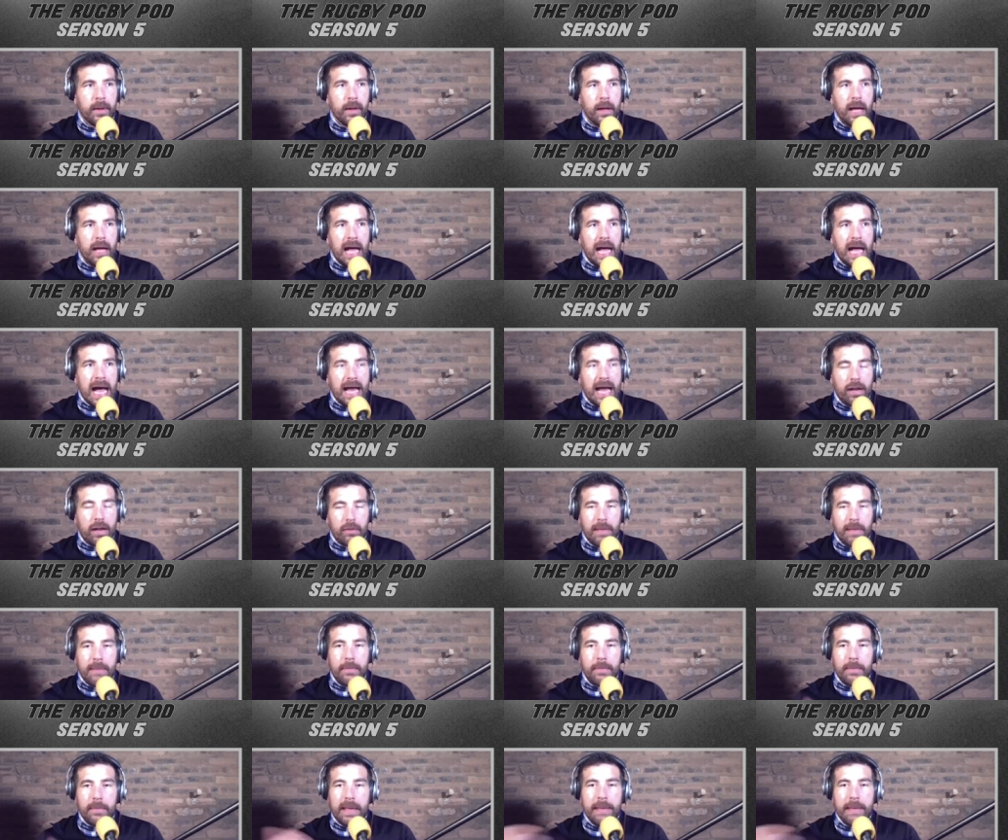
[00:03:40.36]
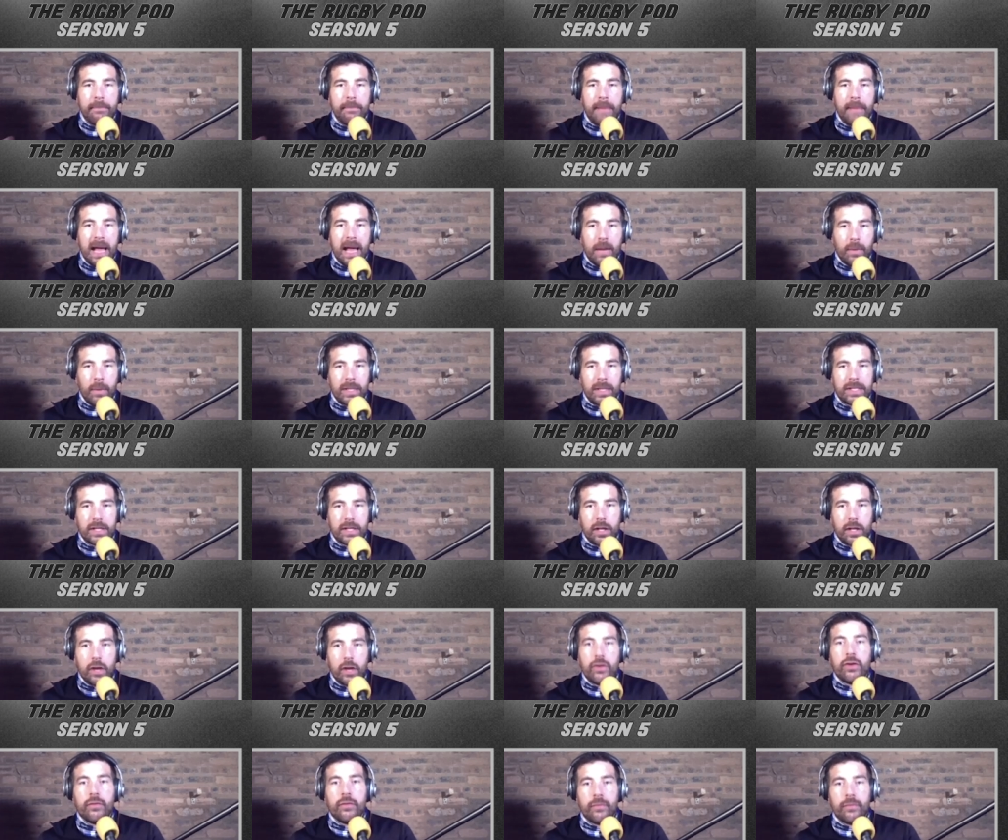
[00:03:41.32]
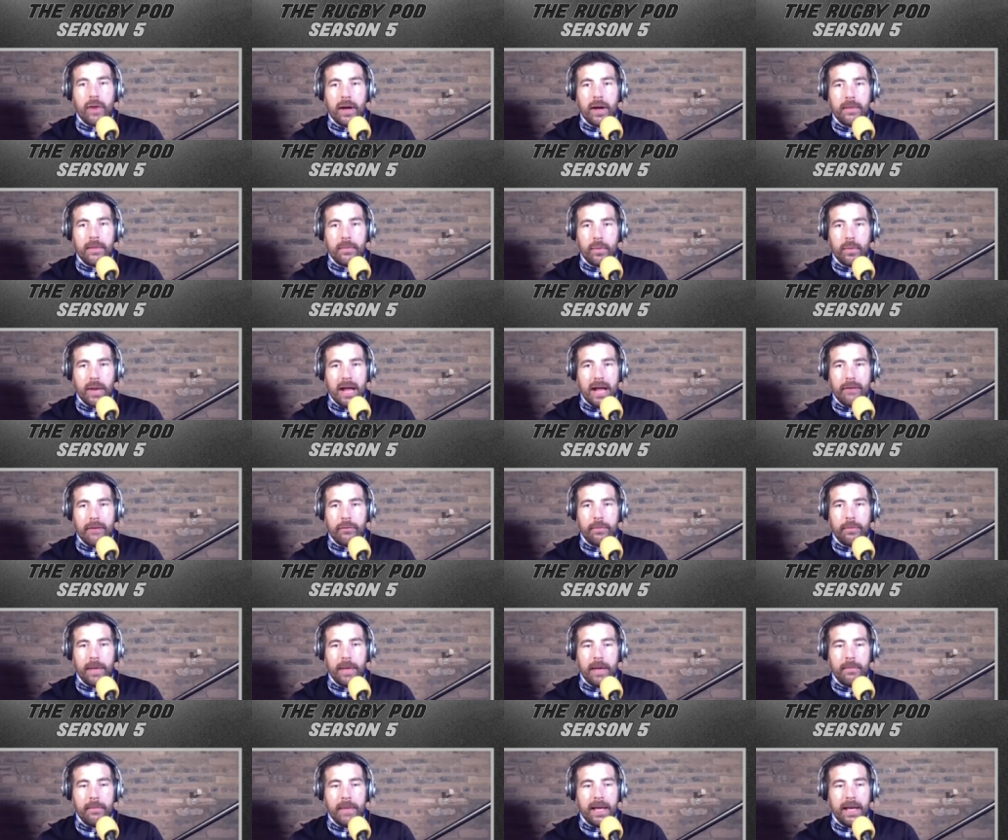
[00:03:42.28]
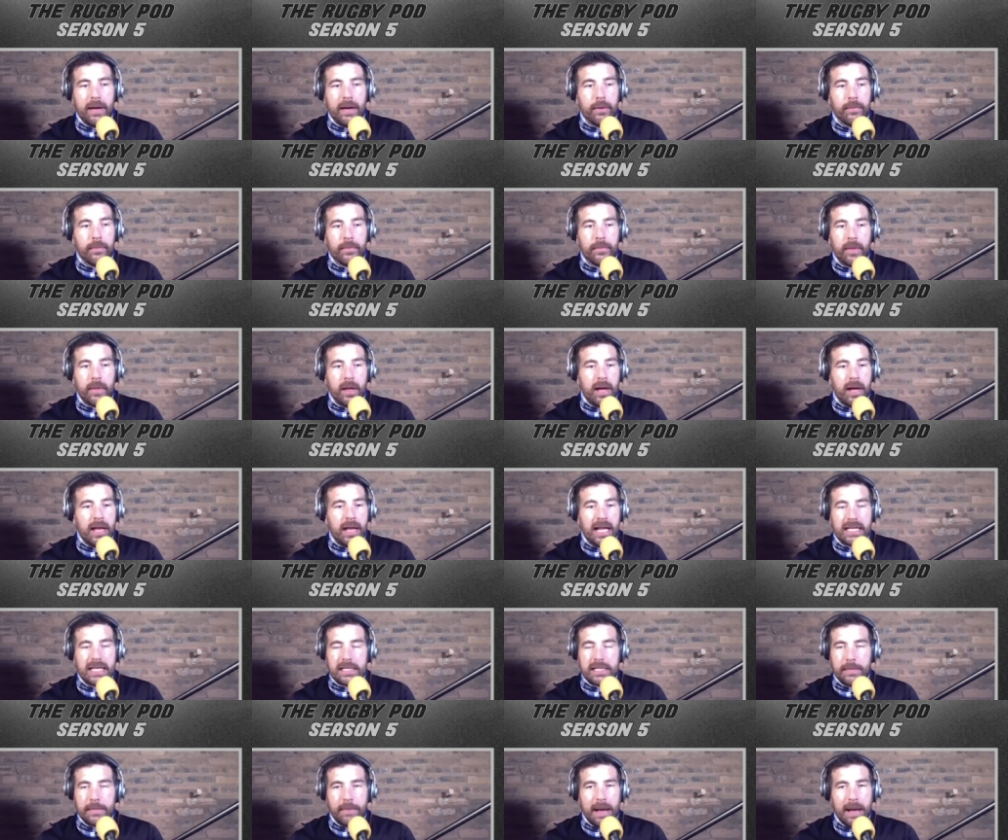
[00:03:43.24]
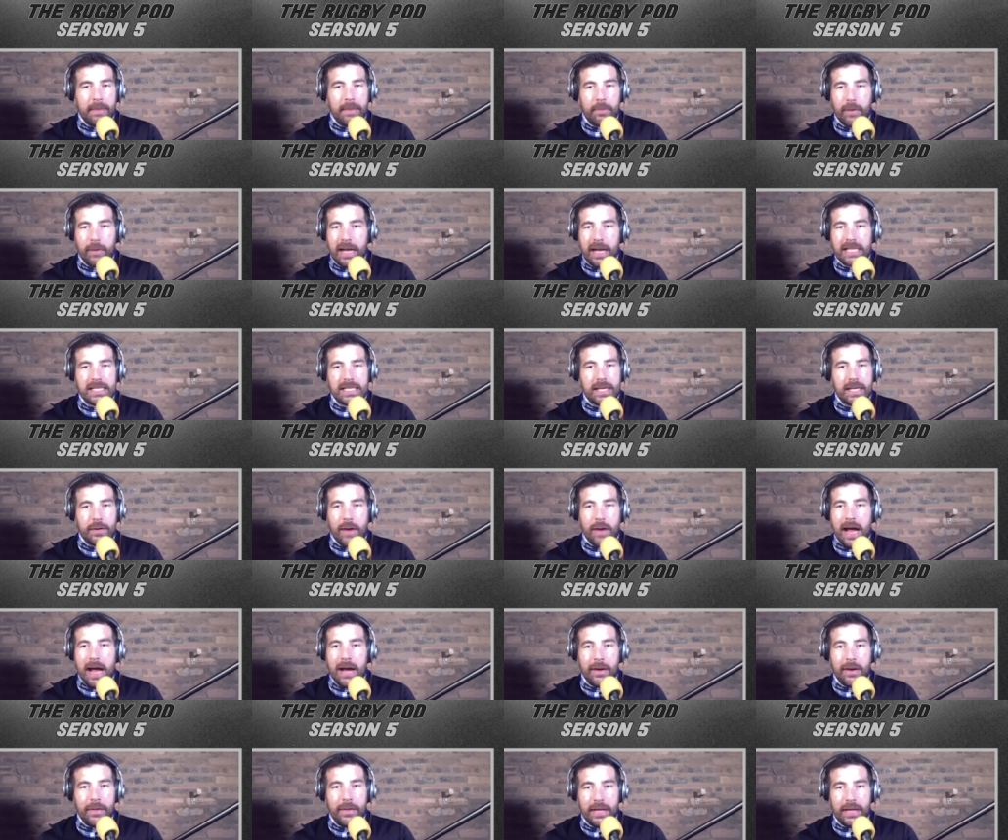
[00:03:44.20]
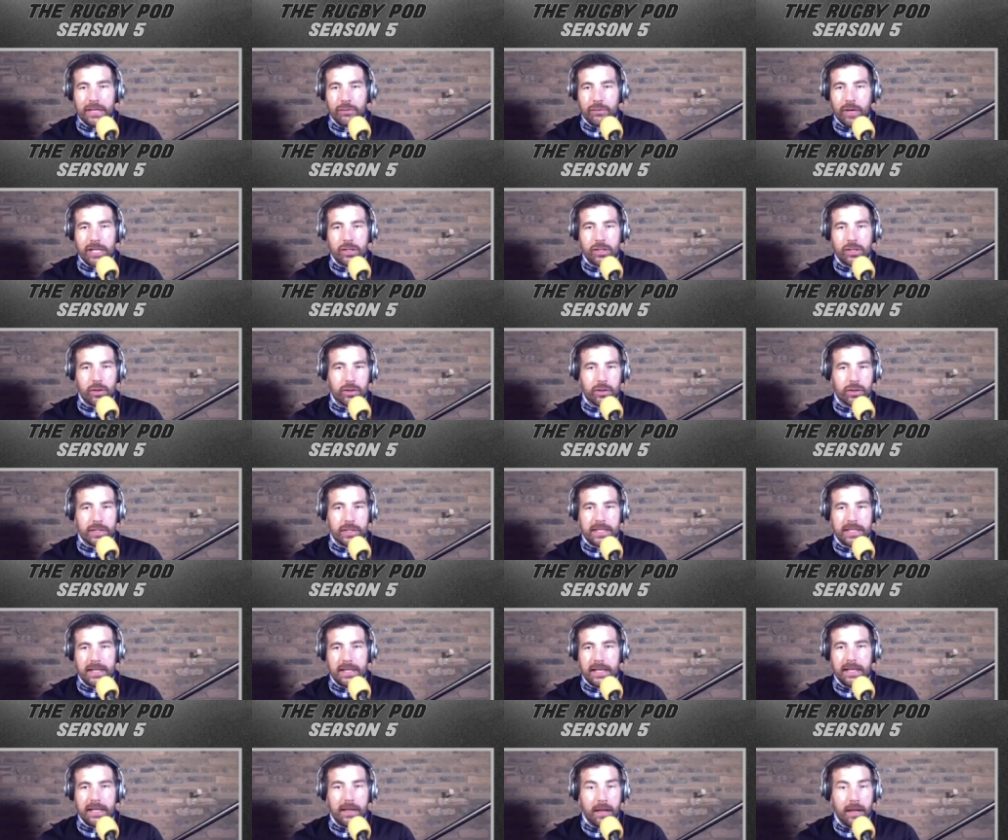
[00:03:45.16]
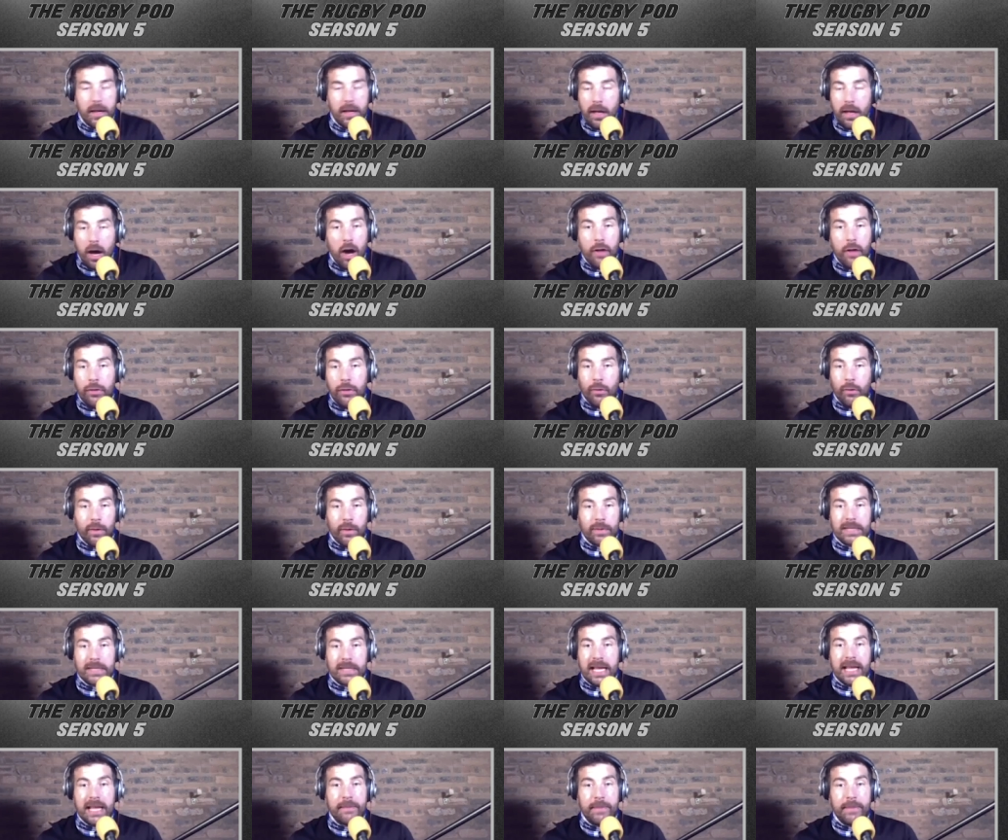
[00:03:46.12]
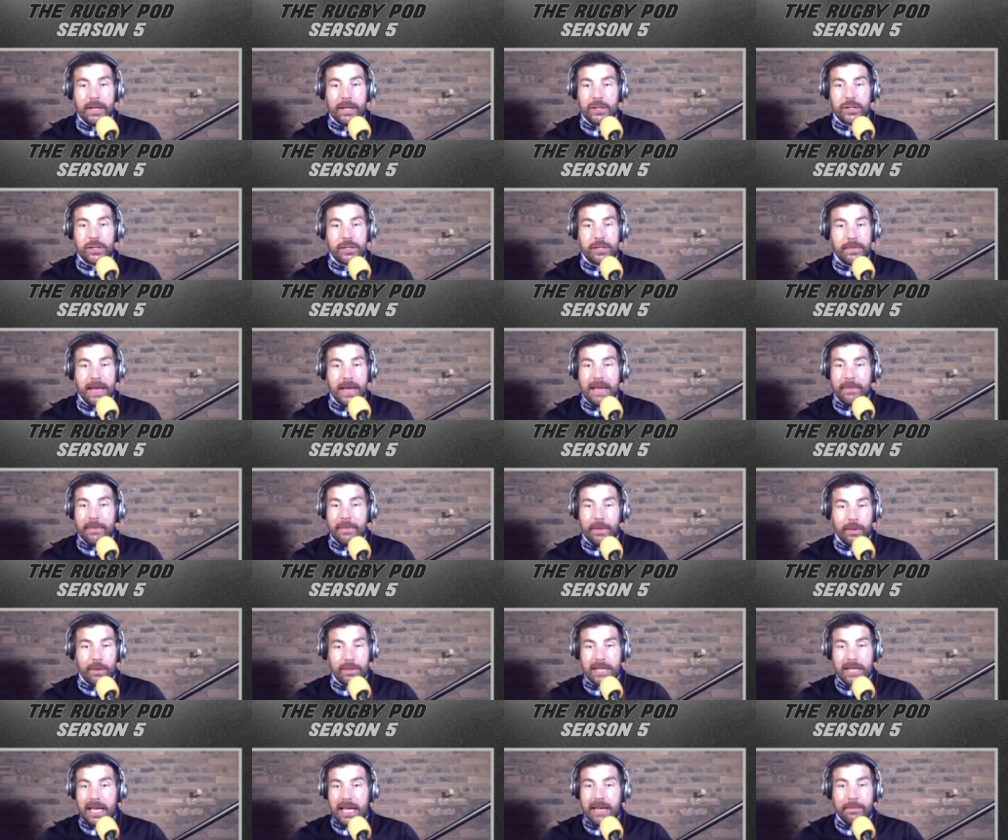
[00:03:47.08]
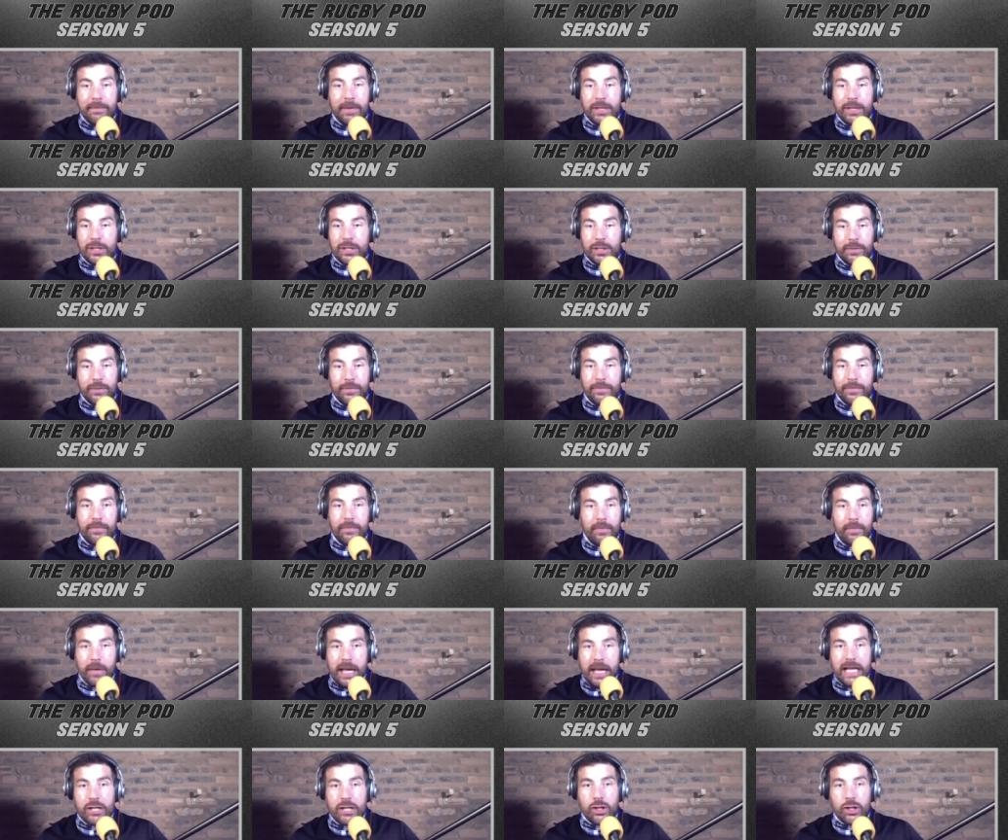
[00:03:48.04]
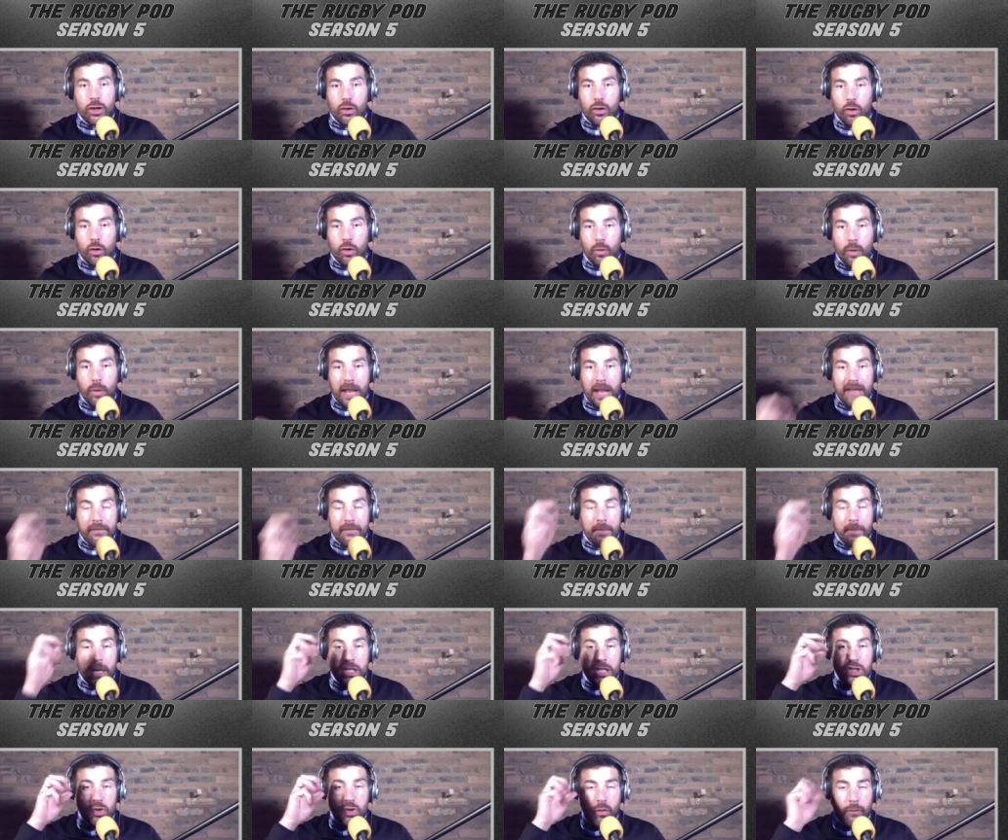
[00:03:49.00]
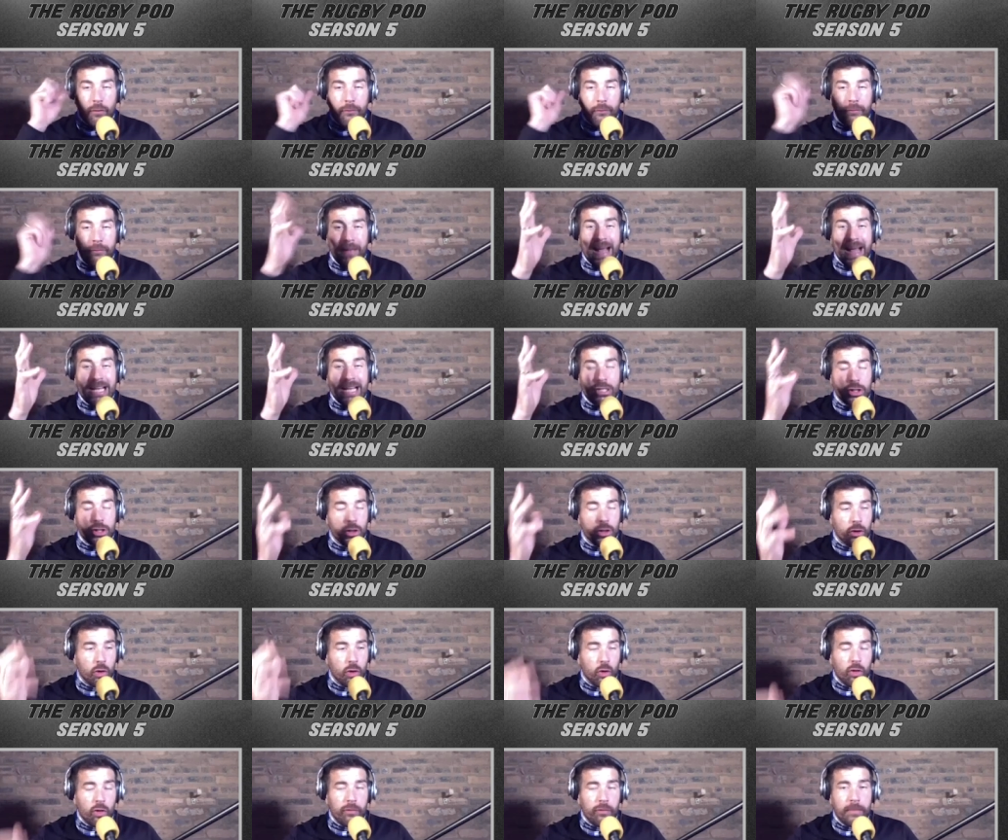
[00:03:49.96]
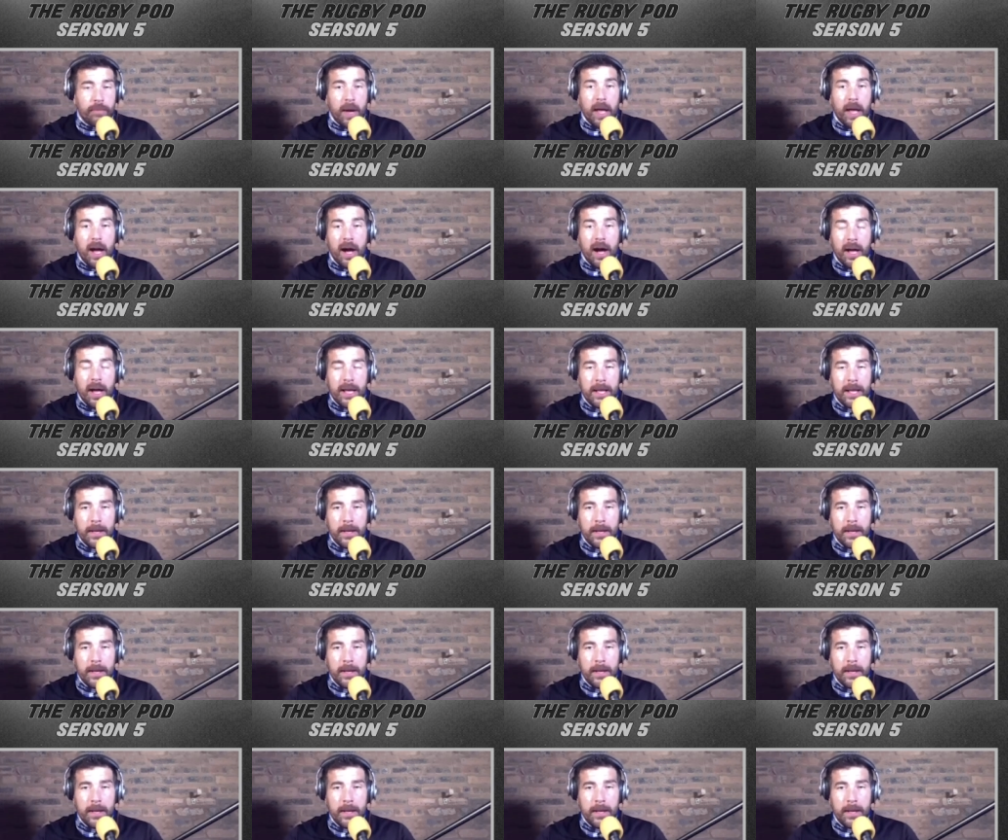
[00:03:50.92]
And I remember me and Beck went to London, right? Went out for a bit of meal. And as the paparazzi are out in these restaurants, I thought they were taking pictures of me, but they were taking pictures of each other or whatever. But I saw a flash in the corner of my eye.